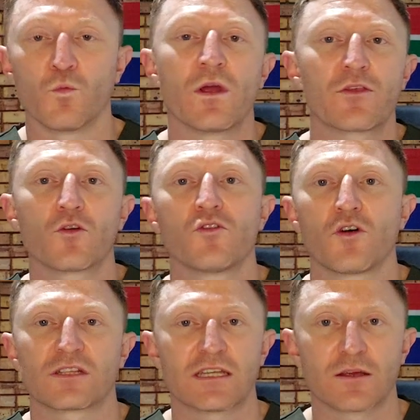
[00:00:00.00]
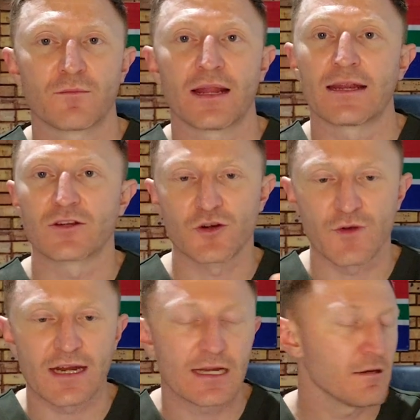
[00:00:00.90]
Whether or not he complained
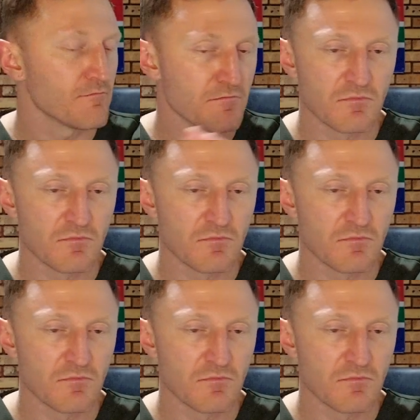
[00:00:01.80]
correctly,